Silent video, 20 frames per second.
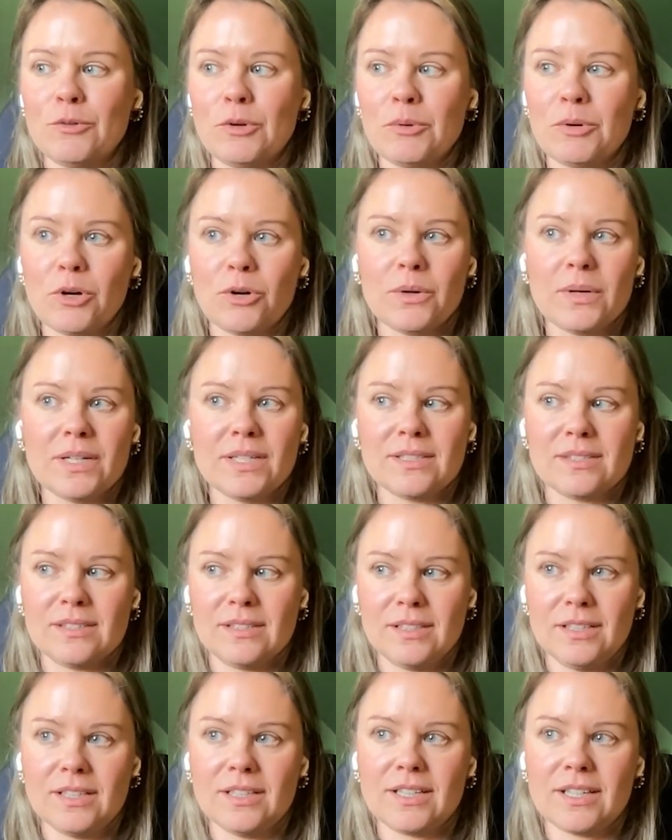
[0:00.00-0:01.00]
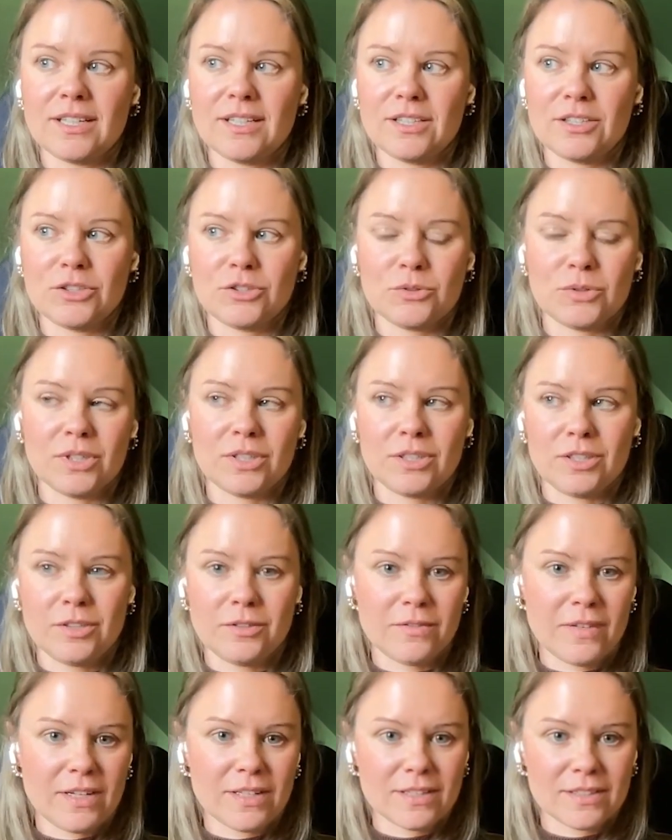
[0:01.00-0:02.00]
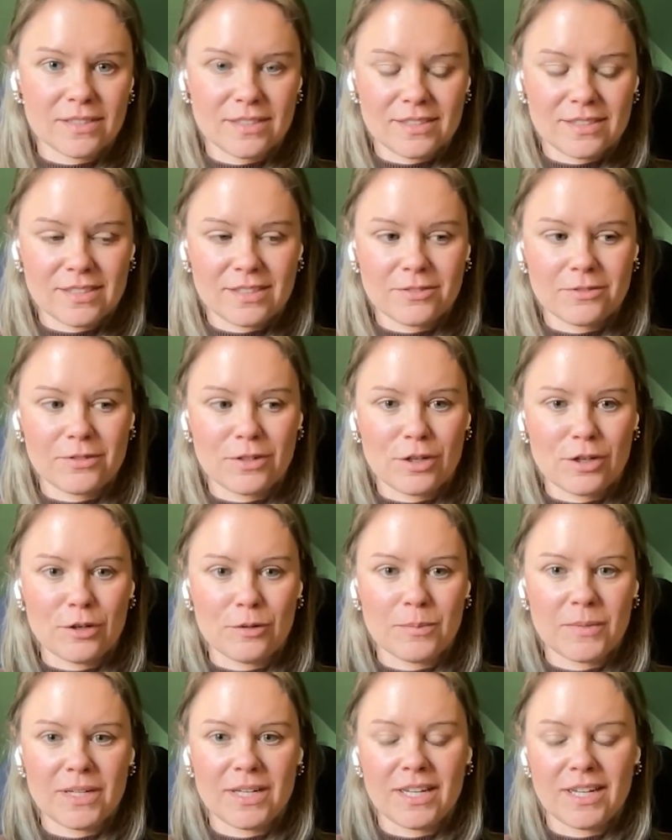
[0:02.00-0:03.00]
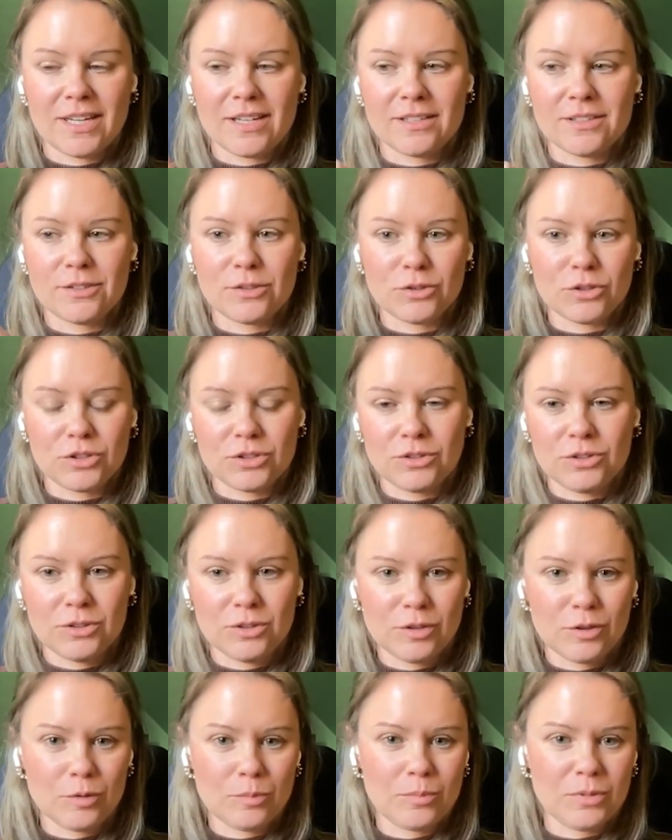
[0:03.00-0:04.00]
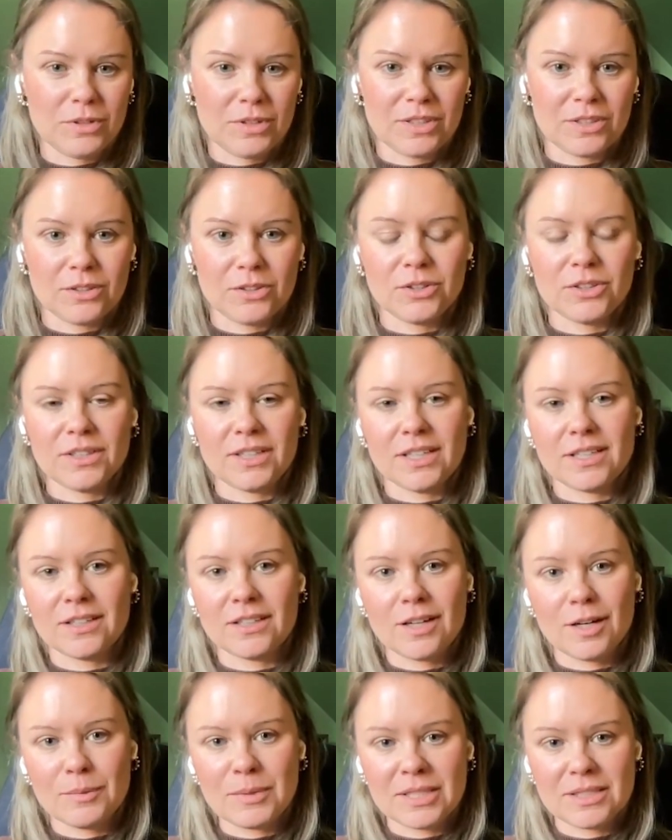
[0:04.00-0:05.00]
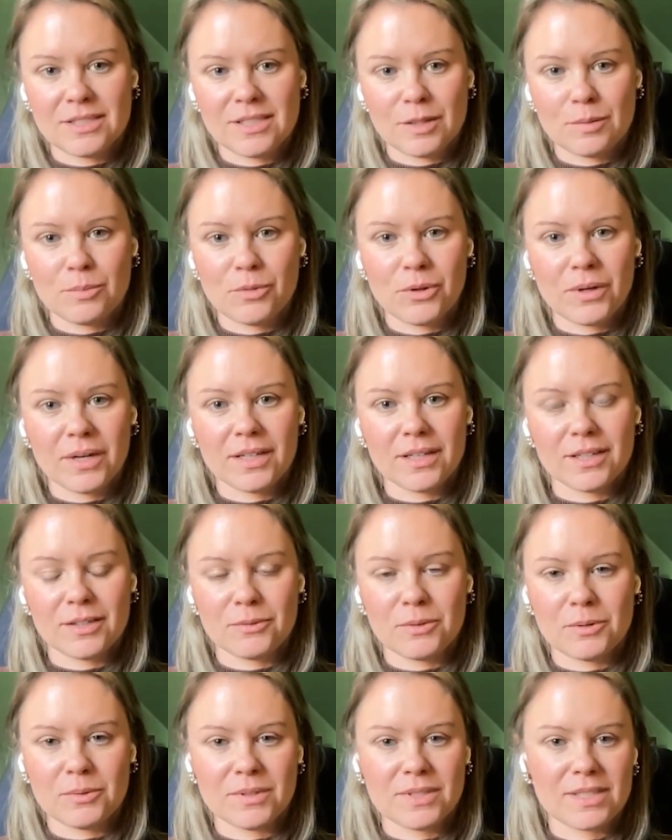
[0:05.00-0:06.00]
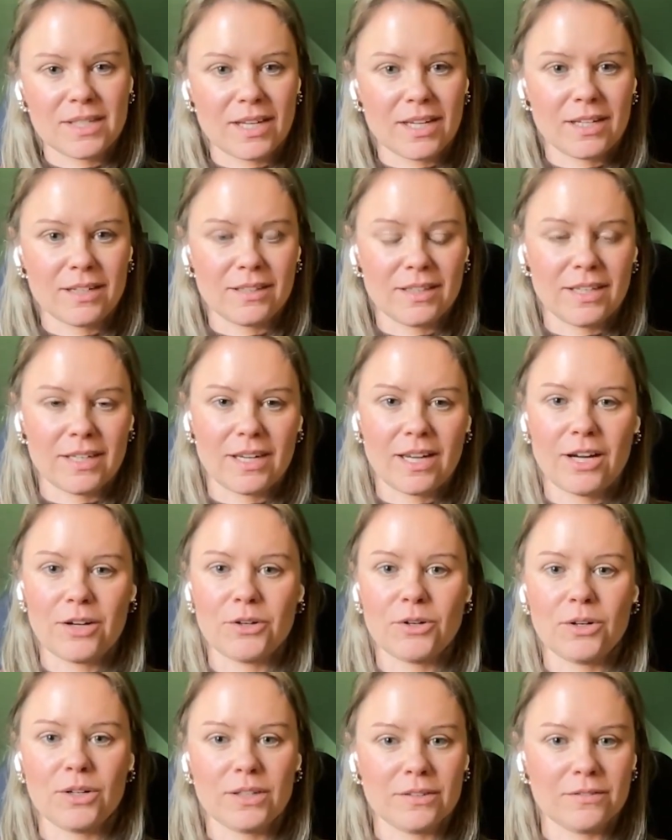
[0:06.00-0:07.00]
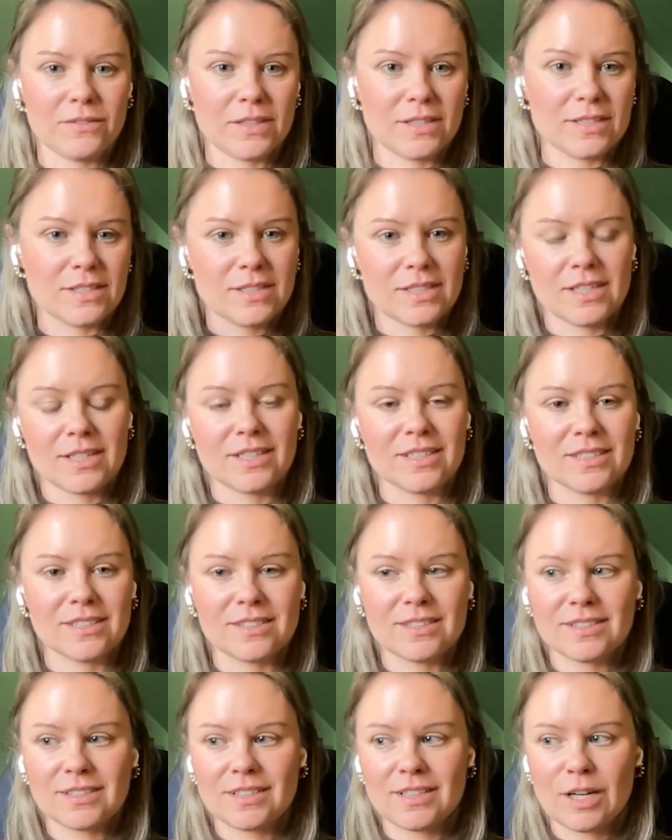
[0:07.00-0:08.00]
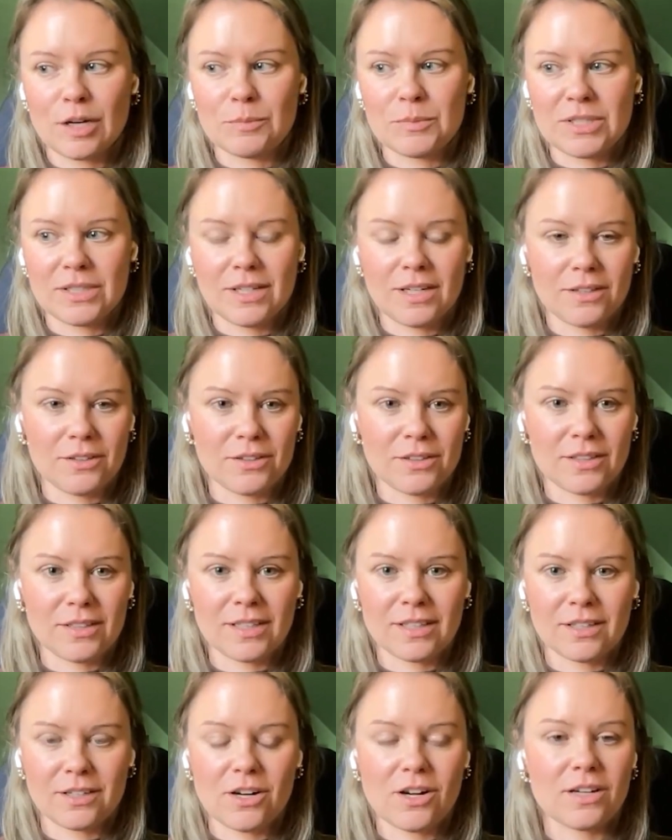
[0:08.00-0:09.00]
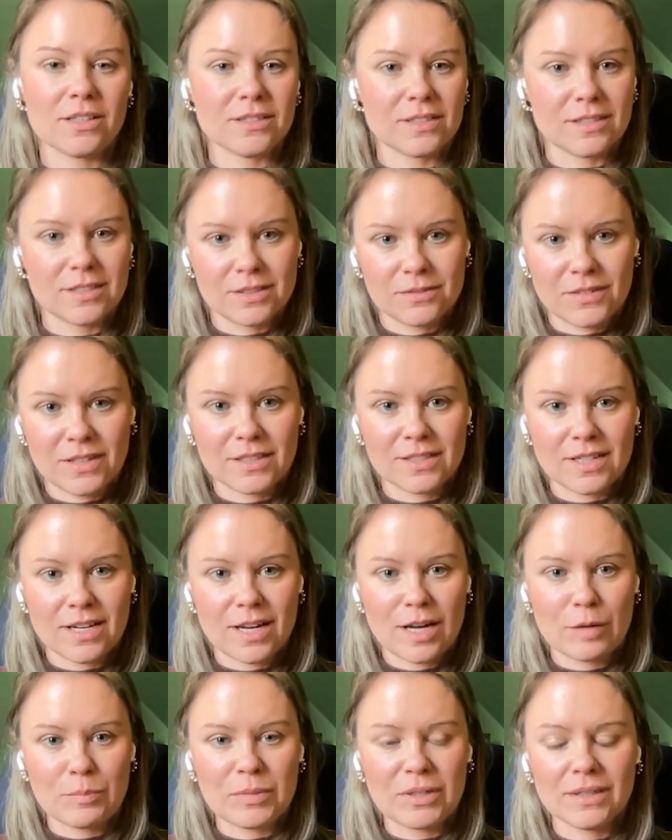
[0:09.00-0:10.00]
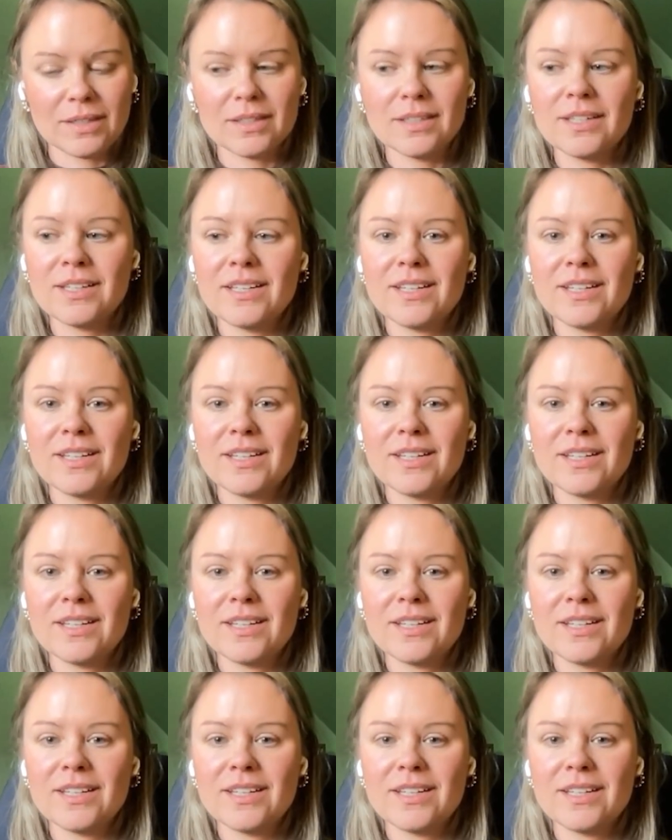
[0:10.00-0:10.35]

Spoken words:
we would always look at historical events from a social, political, and economic standpoint. And we would say, like, how do all of these things come together that cause this event to happen?